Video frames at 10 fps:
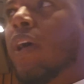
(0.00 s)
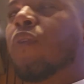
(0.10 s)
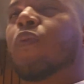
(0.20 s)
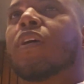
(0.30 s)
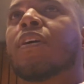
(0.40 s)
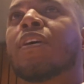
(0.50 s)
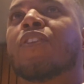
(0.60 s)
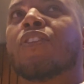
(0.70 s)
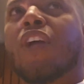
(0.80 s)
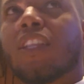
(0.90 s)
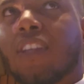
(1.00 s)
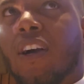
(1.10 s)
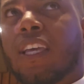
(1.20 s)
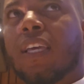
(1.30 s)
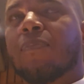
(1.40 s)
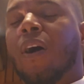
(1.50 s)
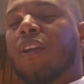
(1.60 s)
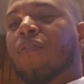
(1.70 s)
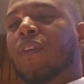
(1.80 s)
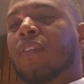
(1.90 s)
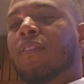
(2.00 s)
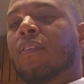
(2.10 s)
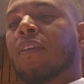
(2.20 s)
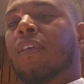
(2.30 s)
and we're not talking about of it,